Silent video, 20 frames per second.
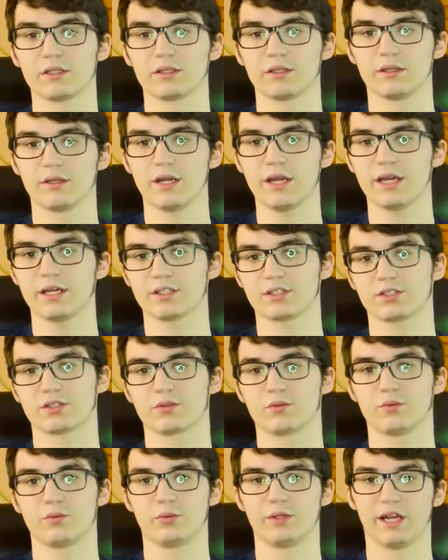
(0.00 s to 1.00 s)
Next,
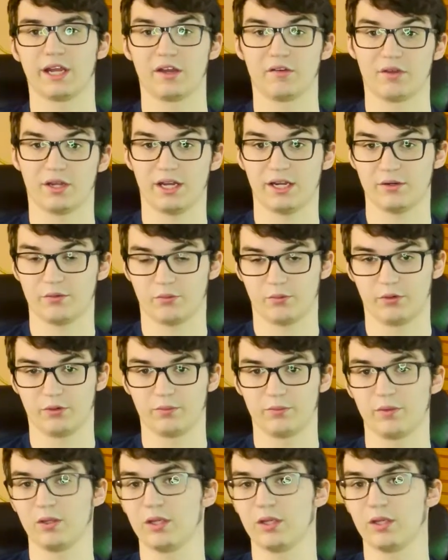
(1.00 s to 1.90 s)
we have headroom.